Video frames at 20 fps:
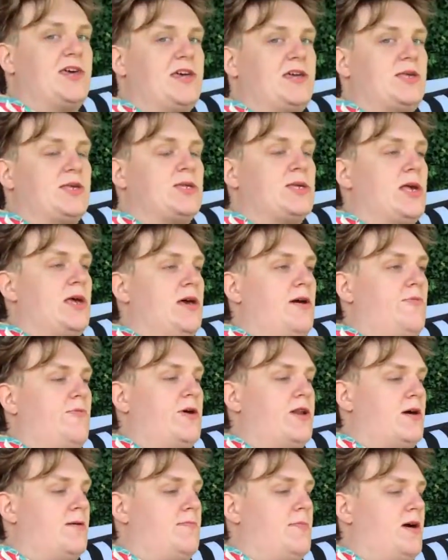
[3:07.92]
things,
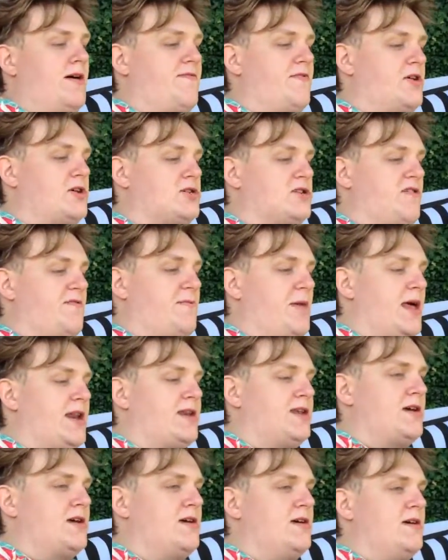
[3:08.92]
when on my version of
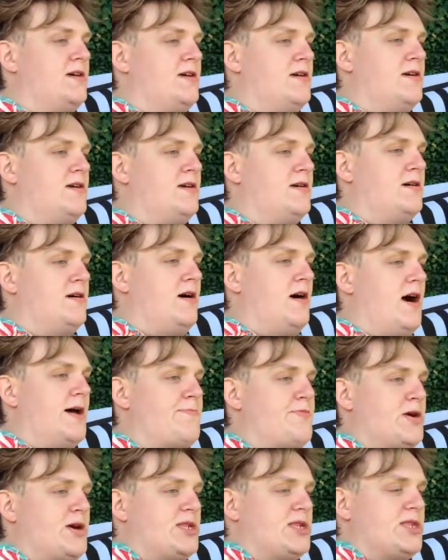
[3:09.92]
Blender I
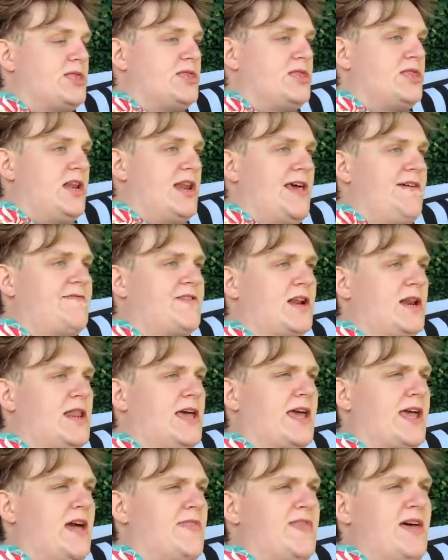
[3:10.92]
press the left
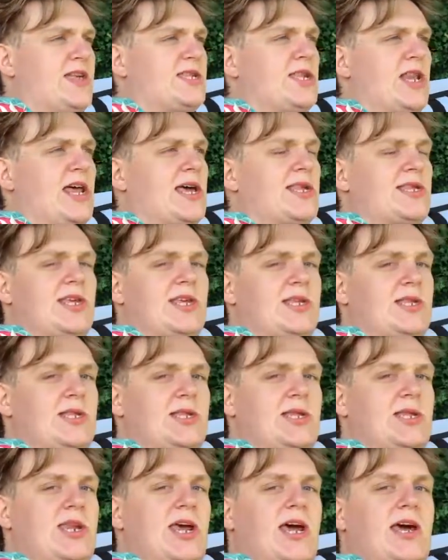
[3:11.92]
click and that selects things
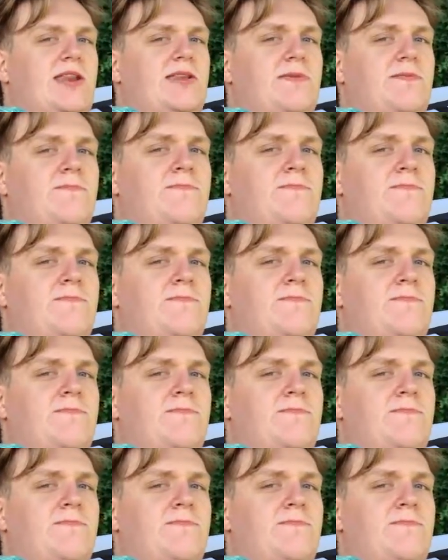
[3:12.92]
instead?